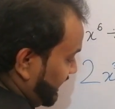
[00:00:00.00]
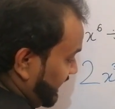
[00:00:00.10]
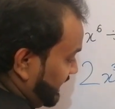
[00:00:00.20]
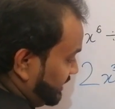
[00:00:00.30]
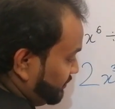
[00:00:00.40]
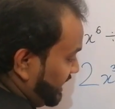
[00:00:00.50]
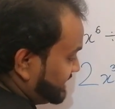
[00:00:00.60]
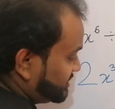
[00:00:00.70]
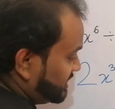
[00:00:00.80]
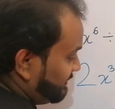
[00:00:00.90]
into
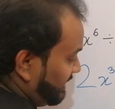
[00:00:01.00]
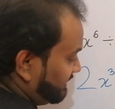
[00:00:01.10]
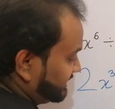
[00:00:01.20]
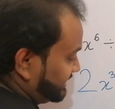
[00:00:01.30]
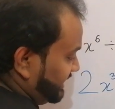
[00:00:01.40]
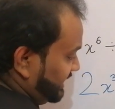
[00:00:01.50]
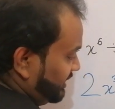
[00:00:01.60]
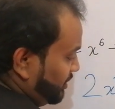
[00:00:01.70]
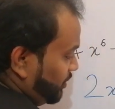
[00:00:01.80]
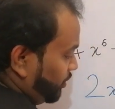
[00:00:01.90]
x to the power
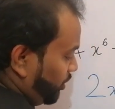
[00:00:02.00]
3